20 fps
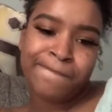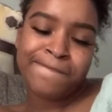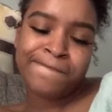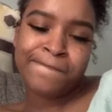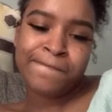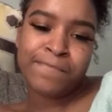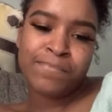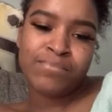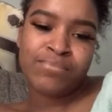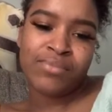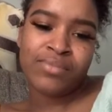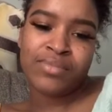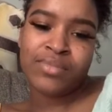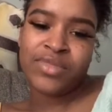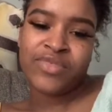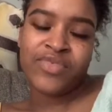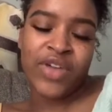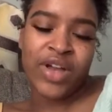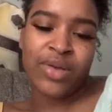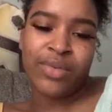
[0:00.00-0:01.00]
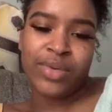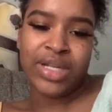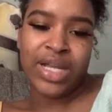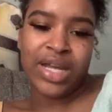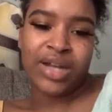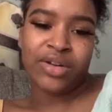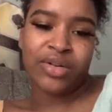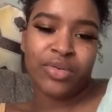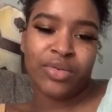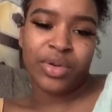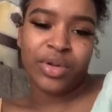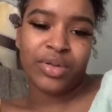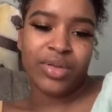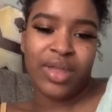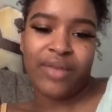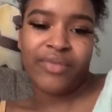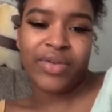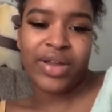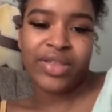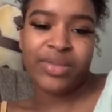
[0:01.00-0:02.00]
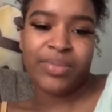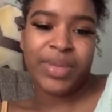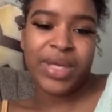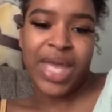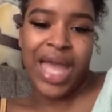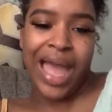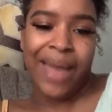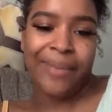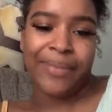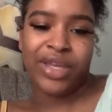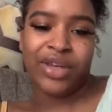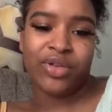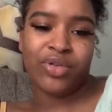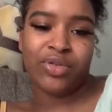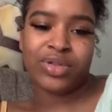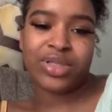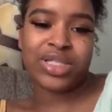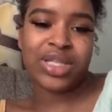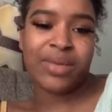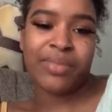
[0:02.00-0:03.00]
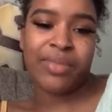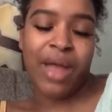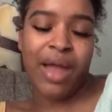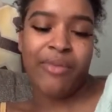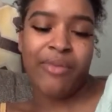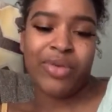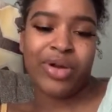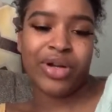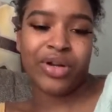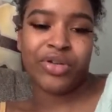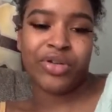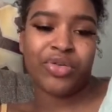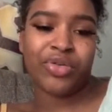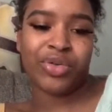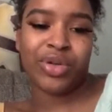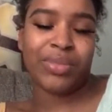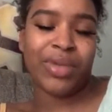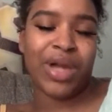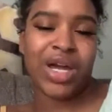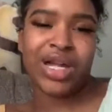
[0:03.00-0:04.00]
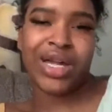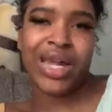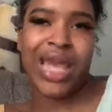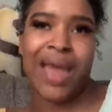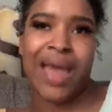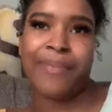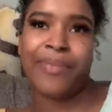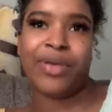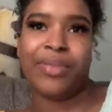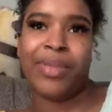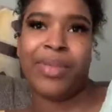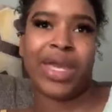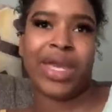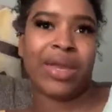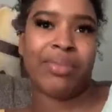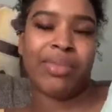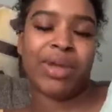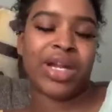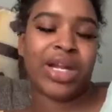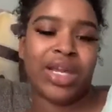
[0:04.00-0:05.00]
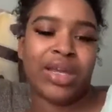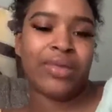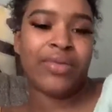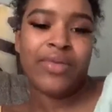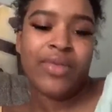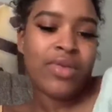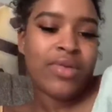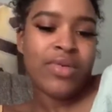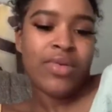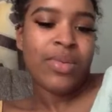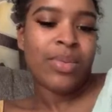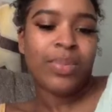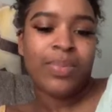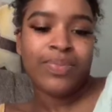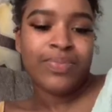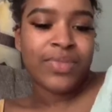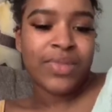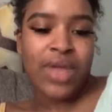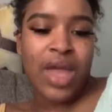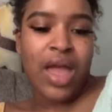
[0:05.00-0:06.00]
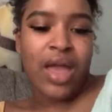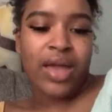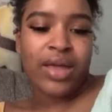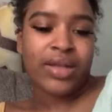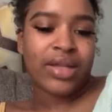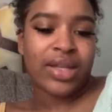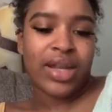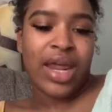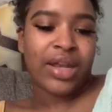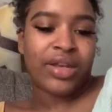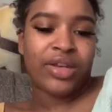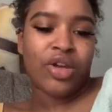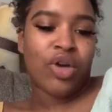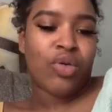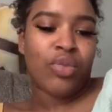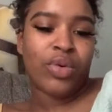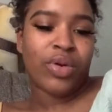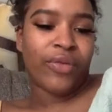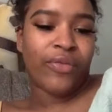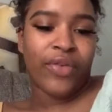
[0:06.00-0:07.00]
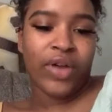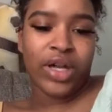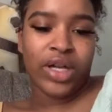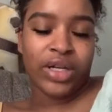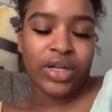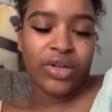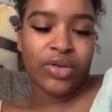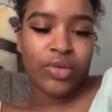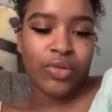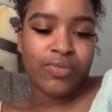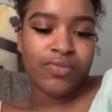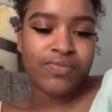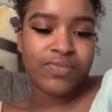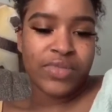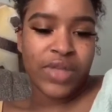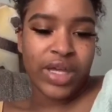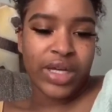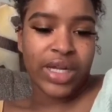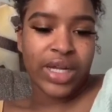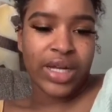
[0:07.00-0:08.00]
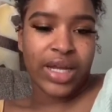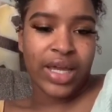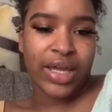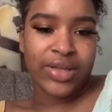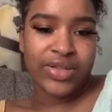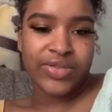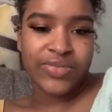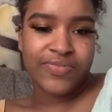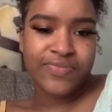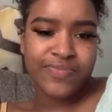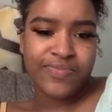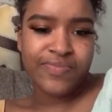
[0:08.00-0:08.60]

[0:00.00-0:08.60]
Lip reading: I'm fucking with that. I'd rather be happy doing something I want to do than unhappy making money that I don't want to fucking do. Like, dead ass.